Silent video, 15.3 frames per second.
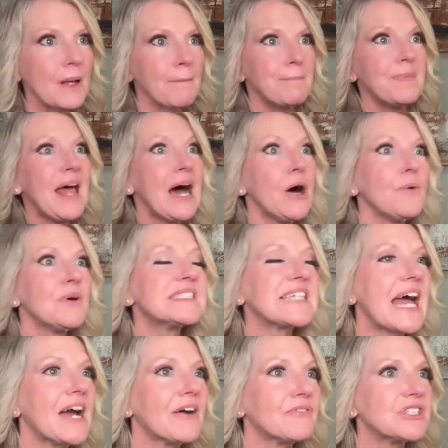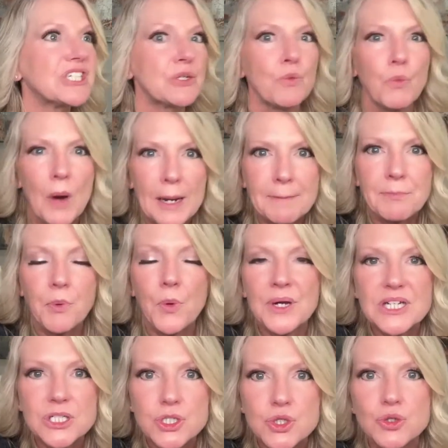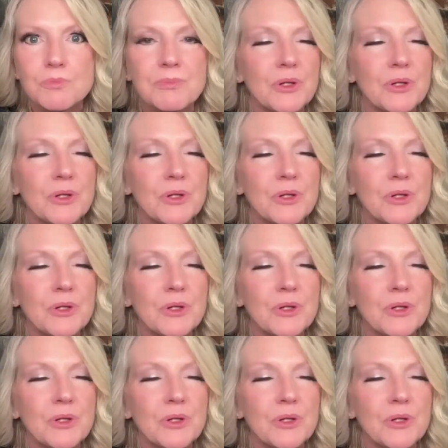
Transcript: Now it's averaging 1.2